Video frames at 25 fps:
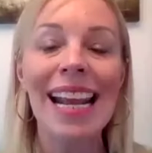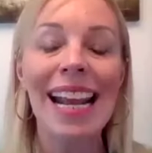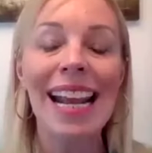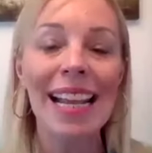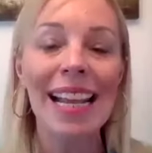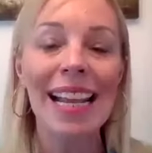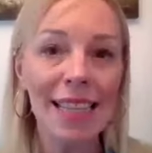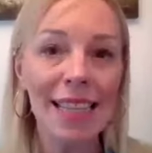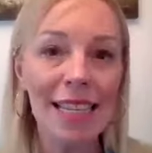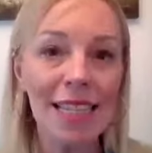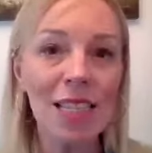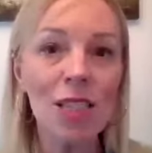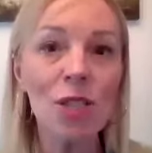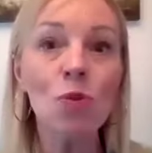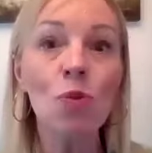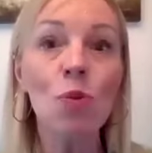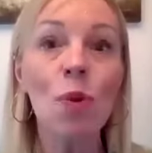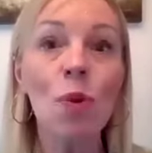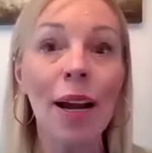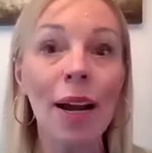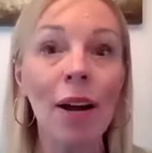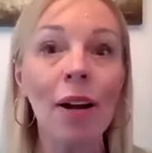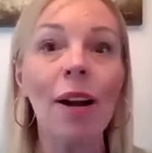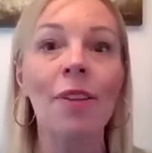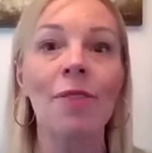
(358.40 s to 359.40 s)
And this is
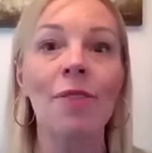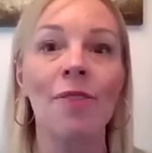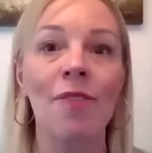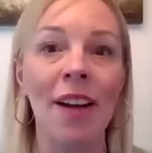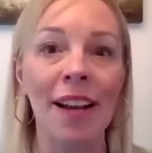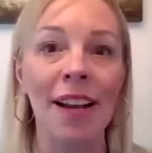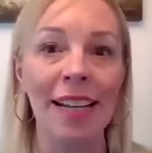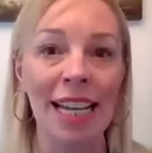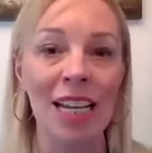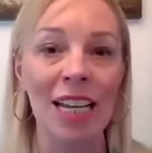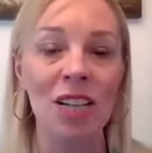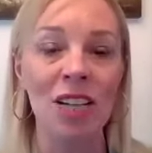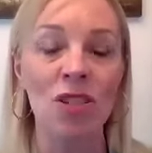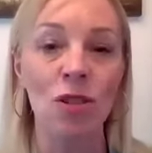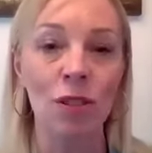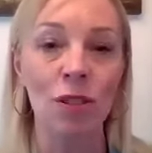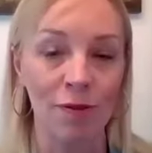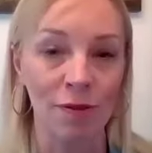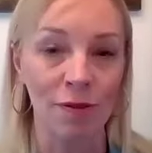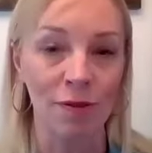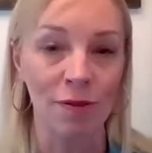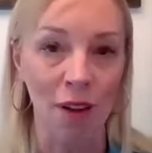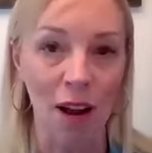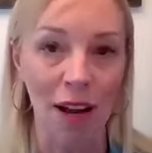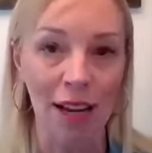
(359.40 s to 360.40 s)
where a financial
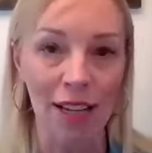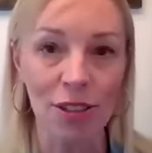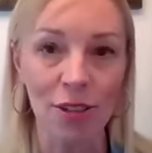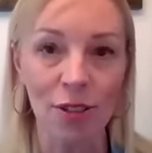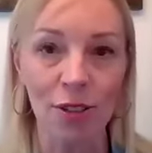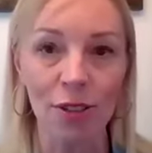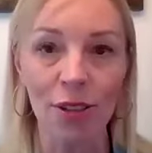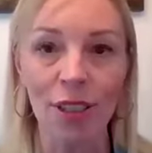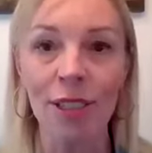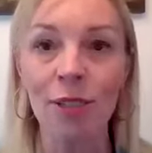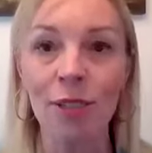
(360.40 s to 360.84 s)
advisor